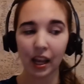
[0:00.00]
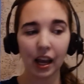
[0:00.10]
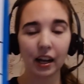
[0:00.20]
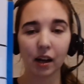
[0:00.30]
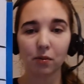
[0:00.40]

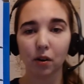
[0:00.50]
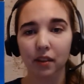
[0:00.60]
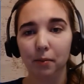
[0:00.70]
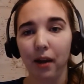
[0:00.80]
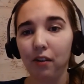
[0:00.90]
and I wrote
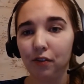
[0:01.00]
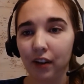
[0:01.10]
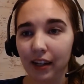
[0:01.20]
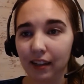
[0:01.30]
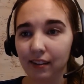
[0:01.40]
them out for
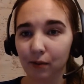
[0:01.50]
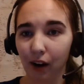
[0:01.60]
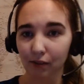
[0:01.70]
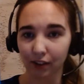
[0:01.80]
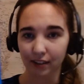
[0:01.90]
easy
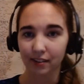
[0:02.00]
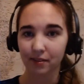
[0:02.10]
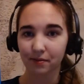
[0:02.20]
reference.